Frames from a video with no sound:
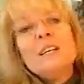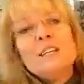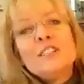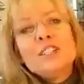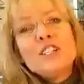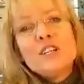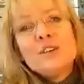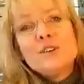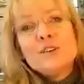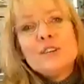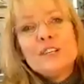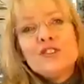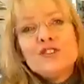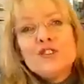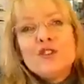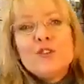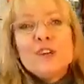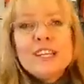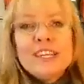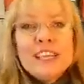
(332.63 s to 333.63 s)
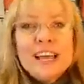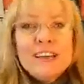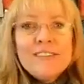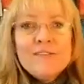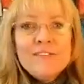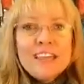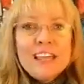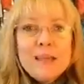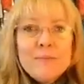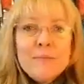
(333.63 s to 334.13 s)
So join that
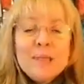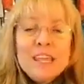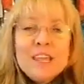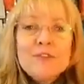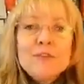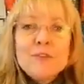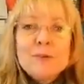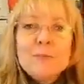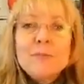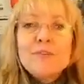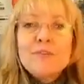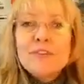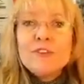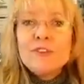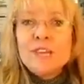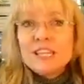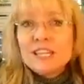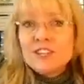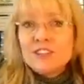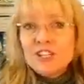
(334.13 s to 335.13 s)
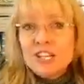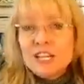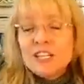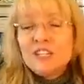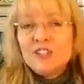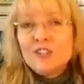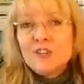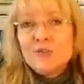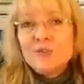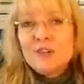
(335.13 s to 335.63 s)
VIP group if you get the
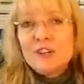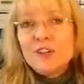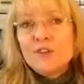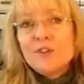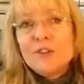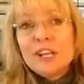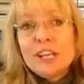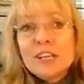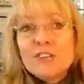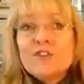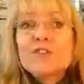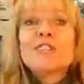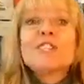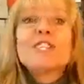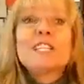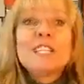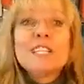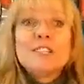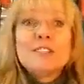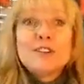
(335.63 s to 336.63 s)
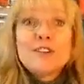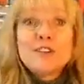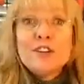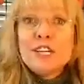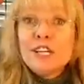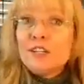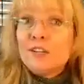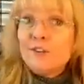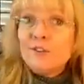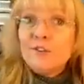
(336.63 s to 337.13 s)
chance to, or you're interested in
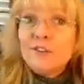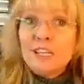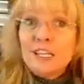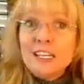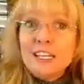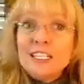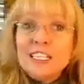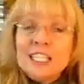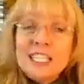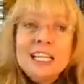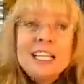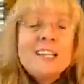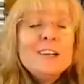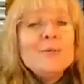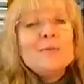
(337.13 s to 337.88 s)
learning new things,